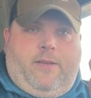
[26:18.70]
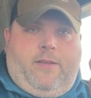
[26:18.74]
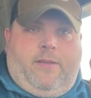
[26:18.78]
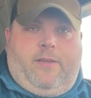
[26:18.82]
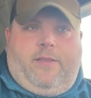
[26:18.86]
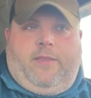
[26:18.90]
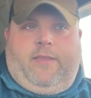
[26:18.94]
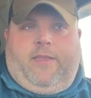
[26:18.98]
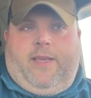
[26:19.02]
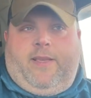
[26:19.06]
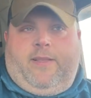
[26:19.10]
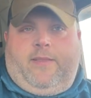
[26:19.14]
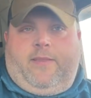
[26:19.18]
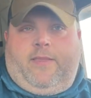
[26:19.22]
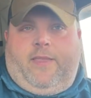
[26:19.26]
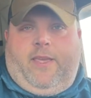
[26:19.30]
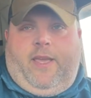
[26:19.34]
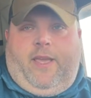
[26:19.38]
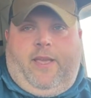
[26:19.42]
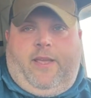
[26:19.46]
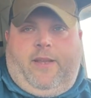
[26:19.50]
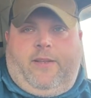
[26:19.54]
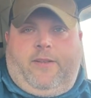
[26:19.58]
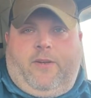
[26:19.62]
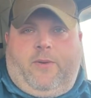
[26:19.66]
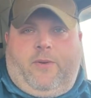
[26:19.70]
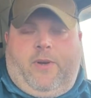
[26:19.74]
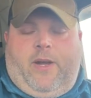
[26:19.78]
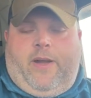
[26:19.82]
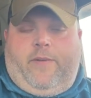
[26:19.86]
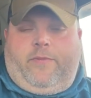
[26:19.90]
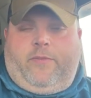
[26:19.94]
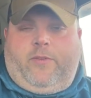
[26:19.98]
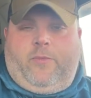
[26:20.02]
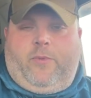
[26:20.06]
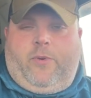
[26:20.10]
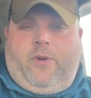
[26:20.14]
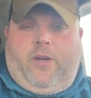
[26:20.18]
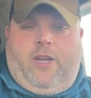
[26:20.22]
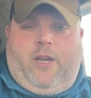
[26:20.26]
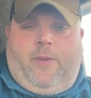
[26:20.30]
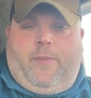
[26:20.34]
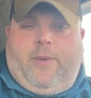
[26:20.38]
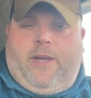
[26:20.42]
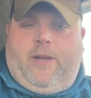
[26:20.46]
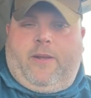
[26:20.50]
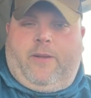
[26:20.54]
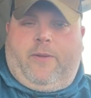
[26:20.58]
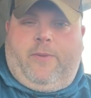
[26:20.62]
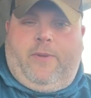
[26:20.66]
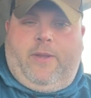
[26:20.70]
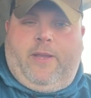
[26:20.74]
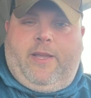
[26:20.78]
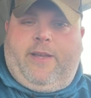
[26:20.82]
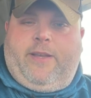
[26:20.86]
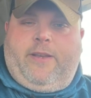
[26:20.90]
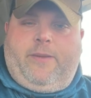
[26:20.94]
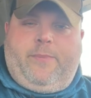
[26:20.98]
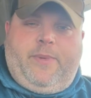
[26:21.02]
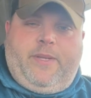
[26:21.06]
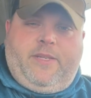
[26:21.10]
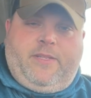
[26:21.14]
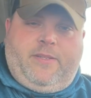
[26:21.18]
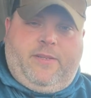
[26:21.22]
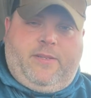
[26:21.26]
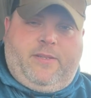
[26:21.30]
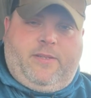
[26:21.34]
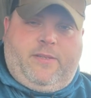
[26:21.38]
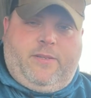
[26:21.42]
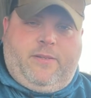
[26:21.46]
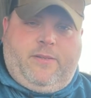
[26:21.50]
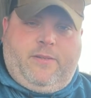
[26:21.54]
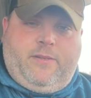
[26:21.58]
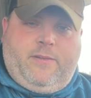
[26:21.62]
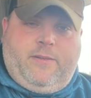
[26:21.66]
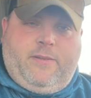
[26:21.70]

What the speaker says: that they don't have to worry about going out of business.